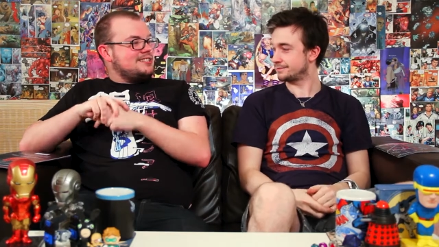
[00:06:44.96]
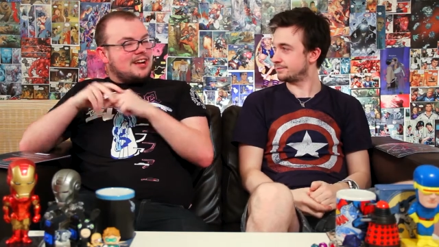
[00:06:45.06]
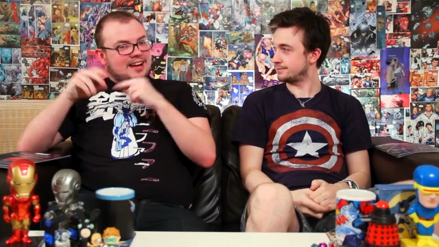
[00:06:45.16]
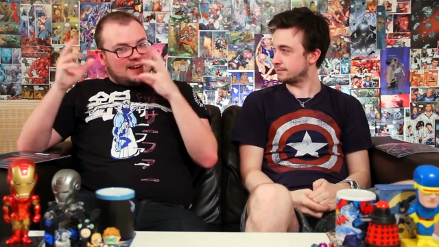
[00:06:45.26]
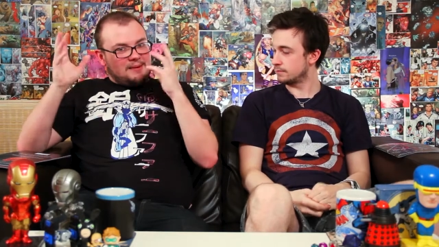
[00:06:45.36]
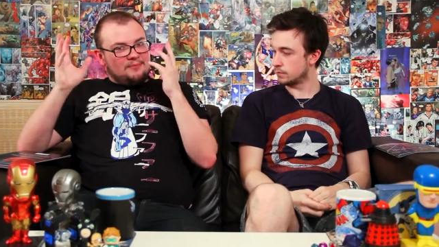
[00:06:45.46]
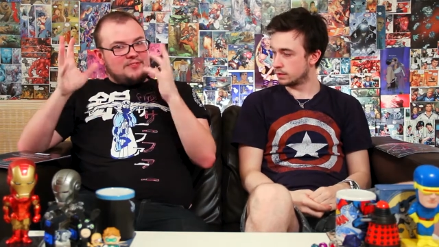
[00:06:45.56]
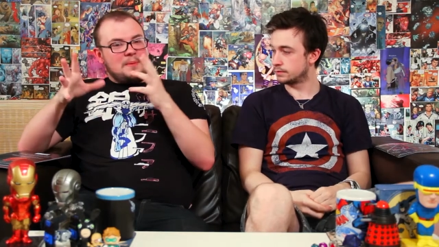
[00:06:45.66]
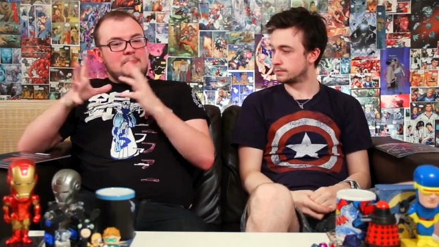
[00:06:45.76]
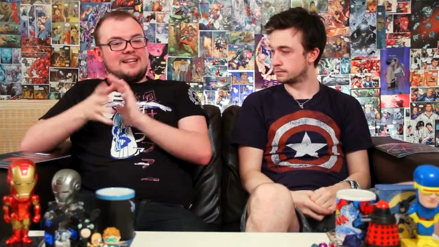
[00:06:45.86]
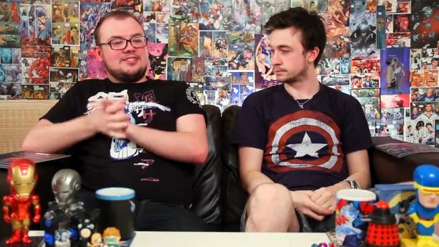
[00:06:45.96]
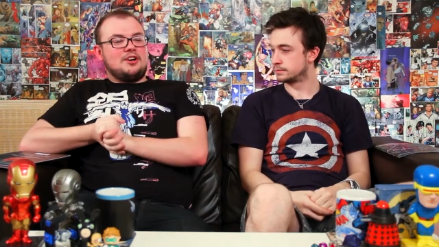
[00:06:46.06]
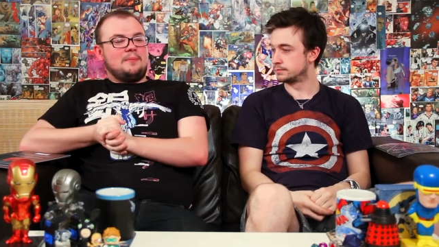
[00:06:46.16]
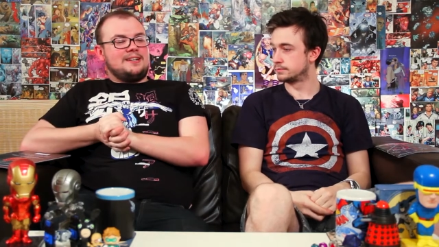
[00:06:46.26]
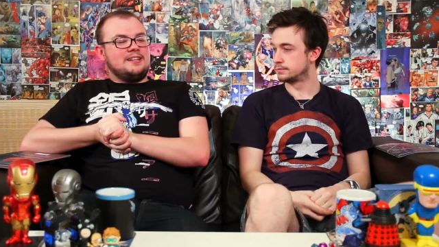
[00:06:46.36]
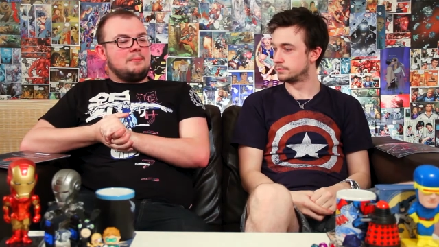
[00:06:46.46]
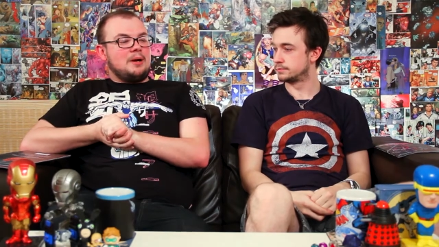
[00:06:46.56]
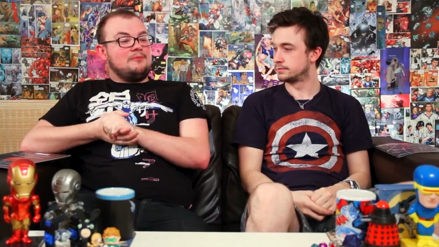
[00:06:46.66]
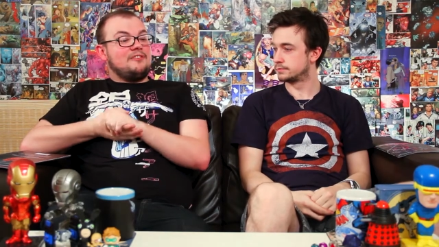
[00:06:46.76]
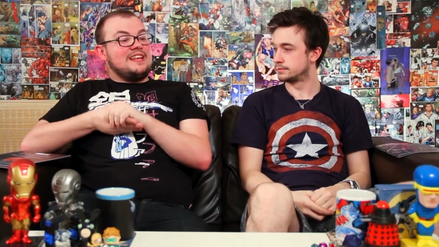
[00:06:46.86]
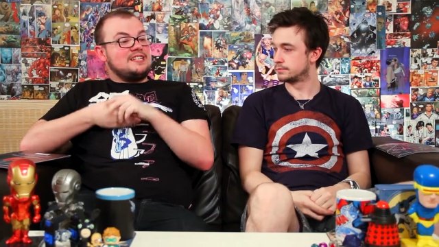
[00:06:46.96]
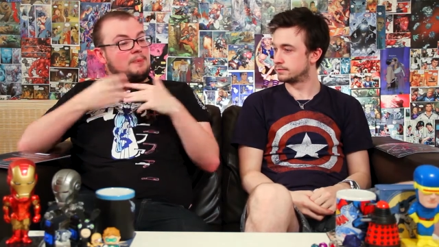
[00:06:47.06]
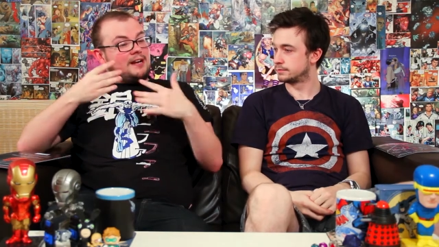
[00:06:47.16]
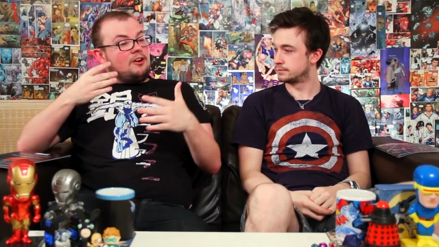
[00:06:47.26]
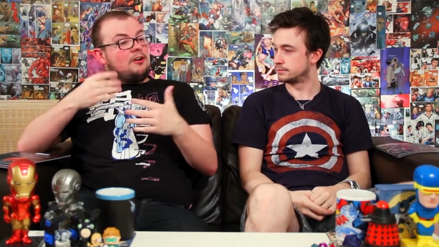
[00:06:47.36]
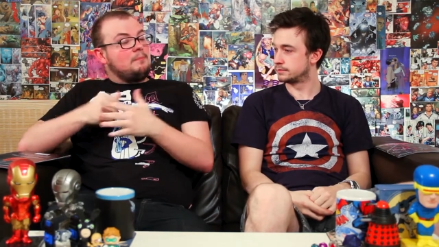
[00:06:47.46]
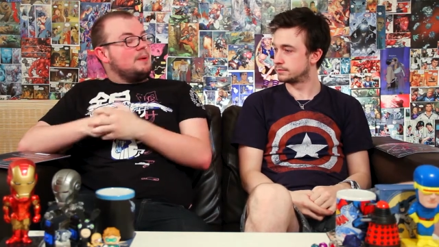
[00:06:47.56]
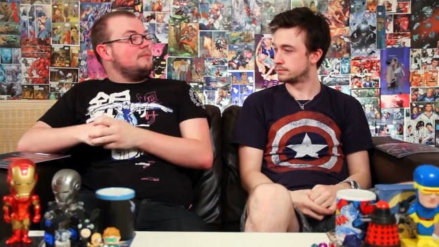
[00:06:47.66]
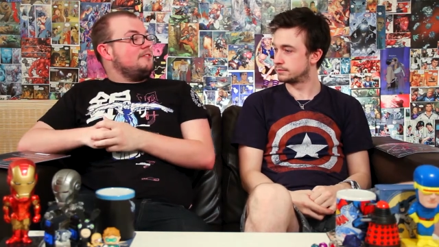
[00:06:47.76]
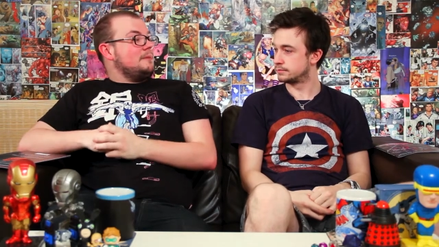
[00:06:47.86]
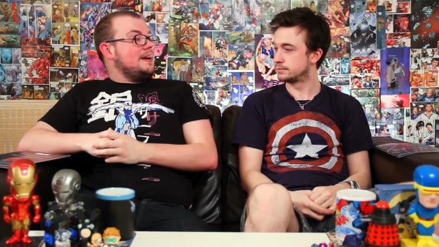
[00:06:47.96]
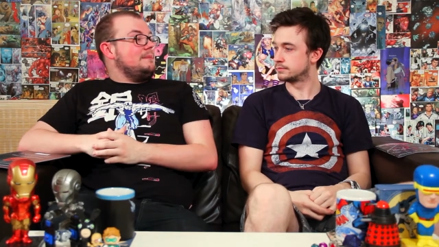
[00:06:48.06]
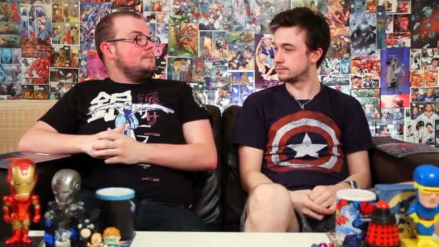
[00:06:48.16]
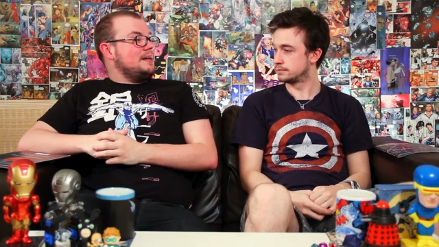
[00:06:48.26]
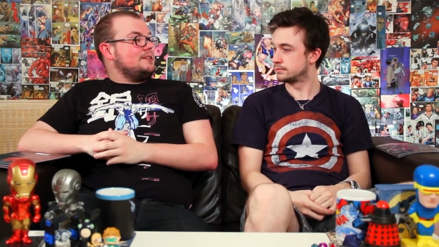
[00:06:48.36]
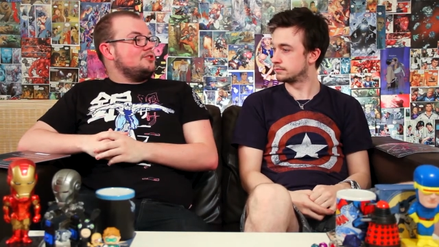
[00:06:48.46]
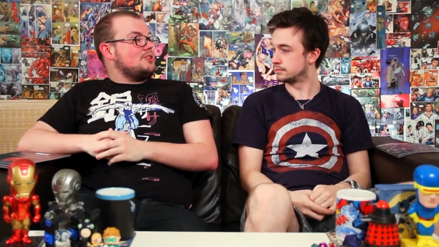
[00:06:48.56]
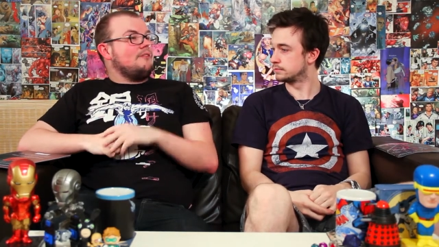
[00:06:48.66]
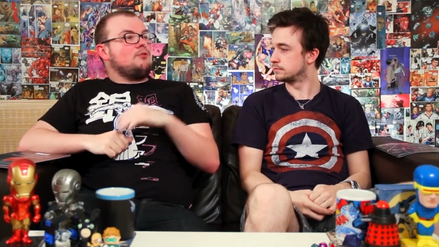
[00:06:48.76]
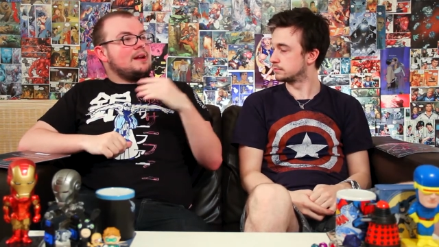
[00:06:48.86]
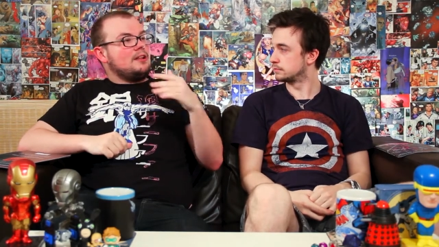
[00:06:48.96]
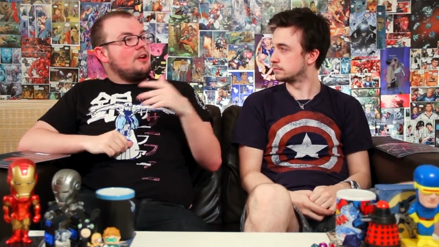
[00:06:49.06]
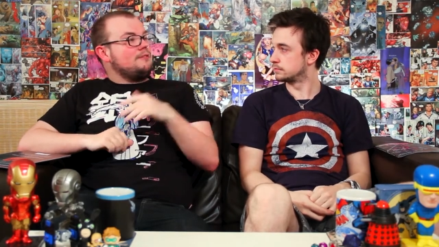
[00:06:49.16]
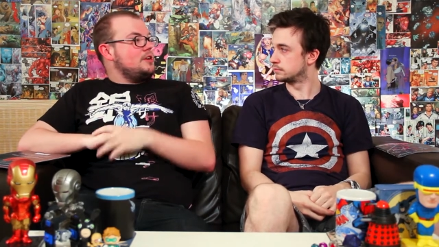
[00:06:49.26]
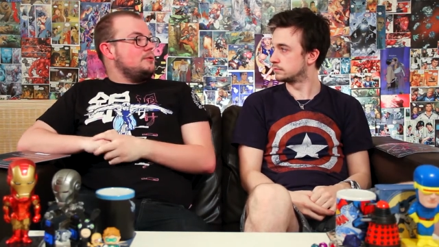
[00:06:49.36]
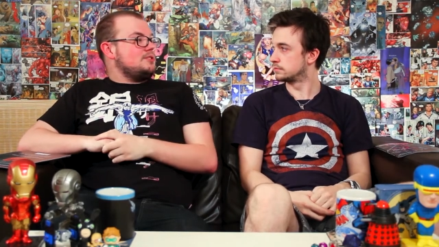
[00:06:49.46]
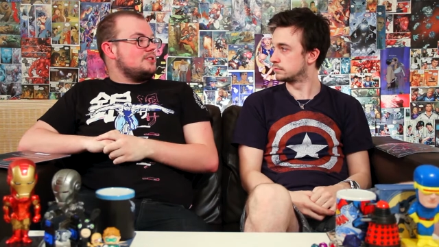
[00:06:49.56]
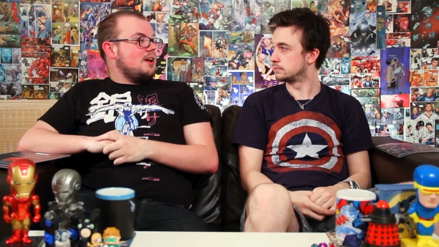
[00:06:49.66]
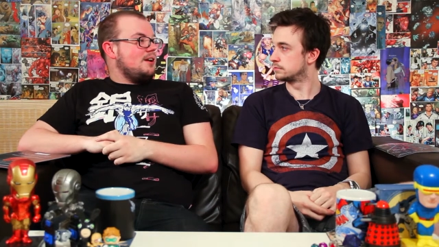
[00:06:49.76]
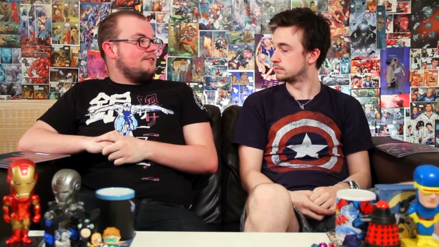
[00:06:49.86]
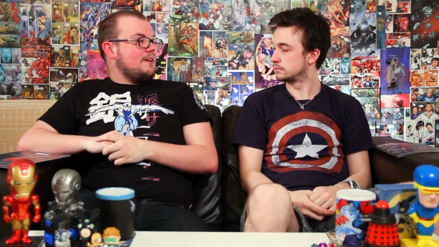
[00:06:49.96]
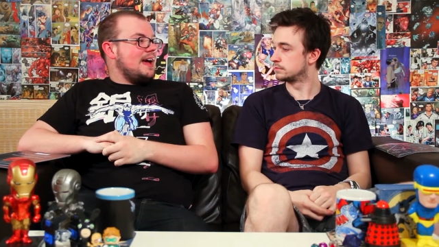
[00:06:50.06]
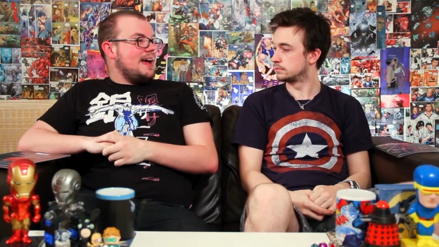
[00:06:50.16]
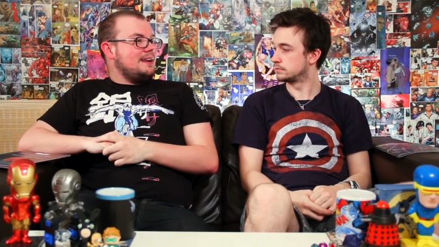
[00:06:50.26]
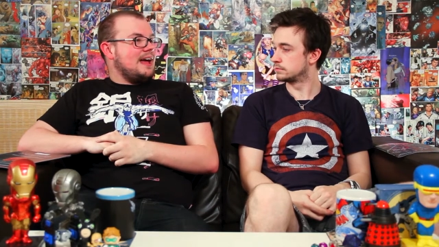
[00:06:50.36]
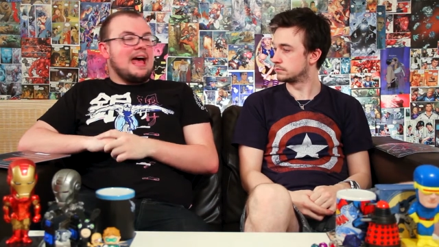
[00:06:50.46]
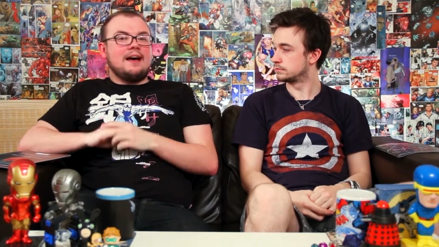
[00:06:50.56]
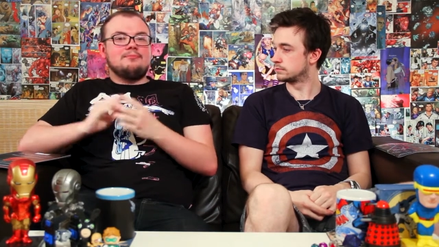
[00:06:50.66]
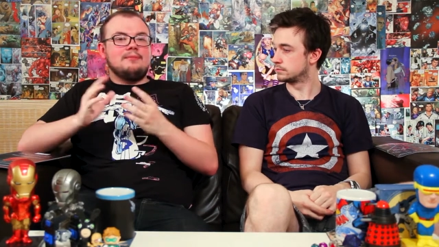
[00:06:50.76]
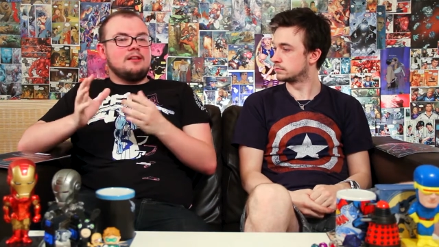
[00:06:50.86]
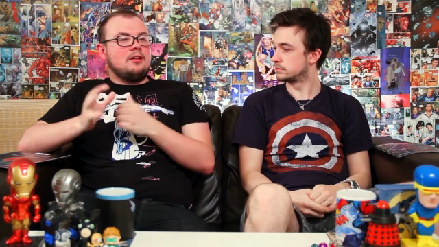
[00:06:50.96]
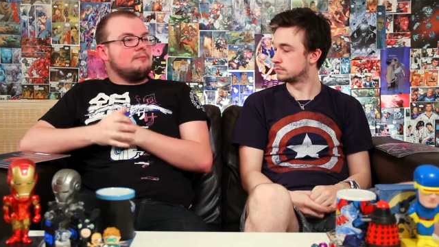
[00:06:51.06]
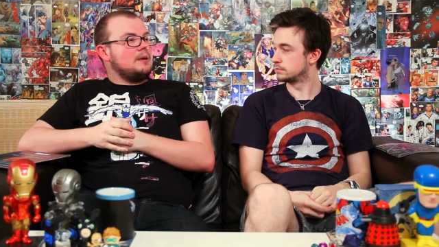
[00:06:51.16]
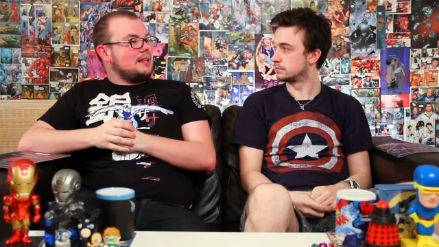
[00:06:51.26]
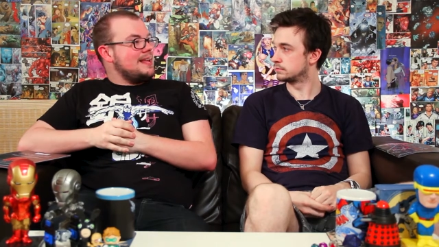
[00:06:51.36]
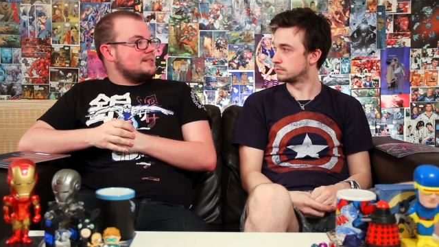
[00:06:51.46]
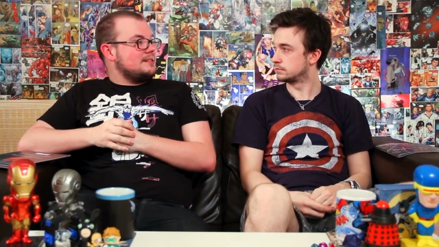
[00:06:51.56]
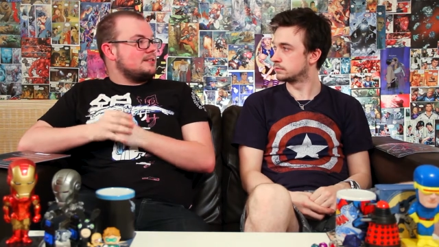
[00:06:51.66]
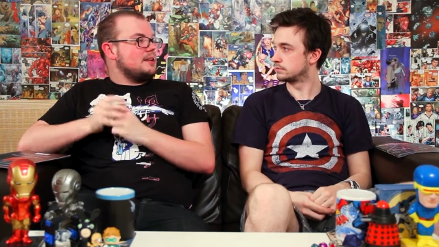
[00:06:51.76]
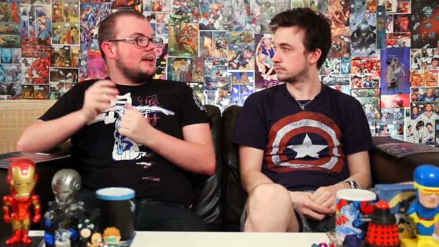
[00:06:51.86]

Speaker 1: time for the best comic of the month. This has been an odd month for me because I've read a lot of new stuff and I haven't read a lot of my classics.